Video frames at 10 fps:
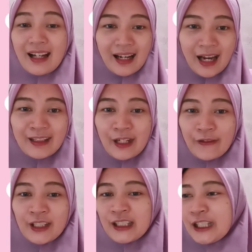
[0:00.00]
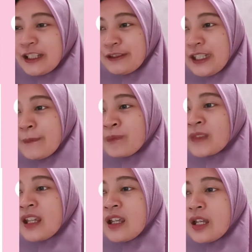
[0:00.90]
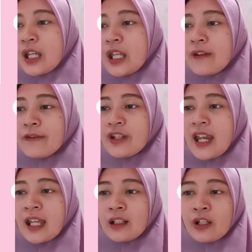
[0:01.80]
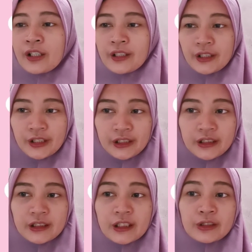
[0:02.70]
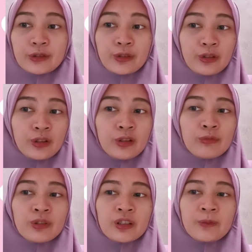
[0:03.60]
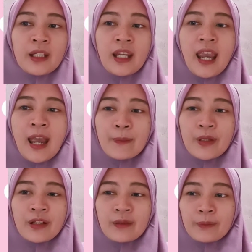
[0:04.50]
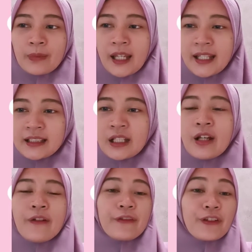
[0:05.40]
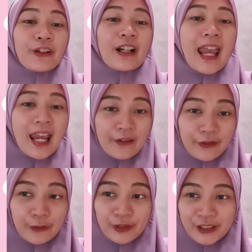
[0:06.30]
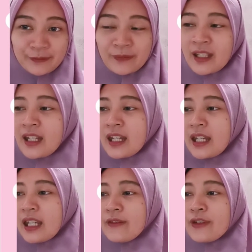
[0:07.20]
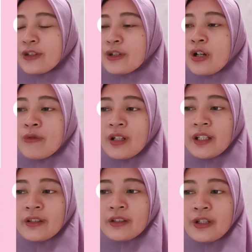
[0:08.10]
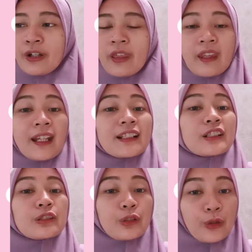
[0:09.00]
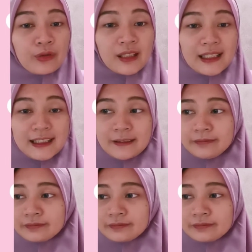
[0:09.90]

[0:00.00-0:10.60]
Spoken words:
I definitely agree. If we had lockers, the school would be a happier place for everyone. If you don't want your things stolen,